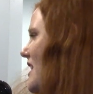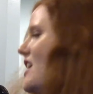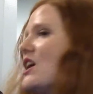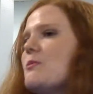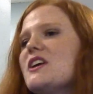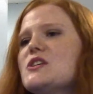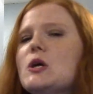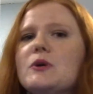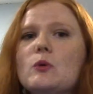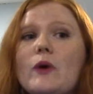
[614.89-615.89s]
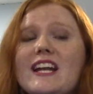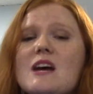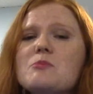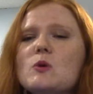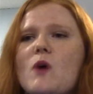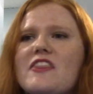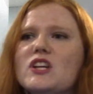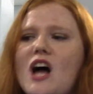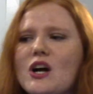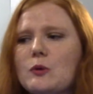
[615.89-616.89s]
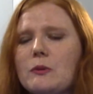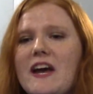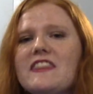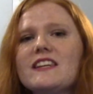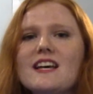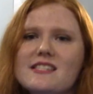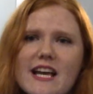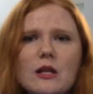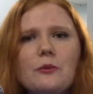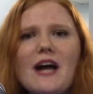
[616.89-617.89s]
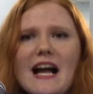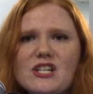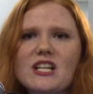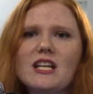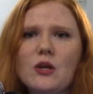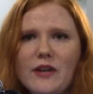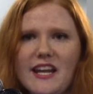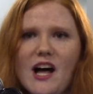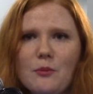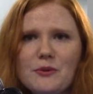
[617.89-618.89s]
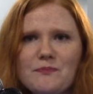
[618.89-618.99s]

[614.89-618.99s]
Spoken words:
Because you don't want to wait. Number one, the longer we wait, the less likely we're actually going to go get help.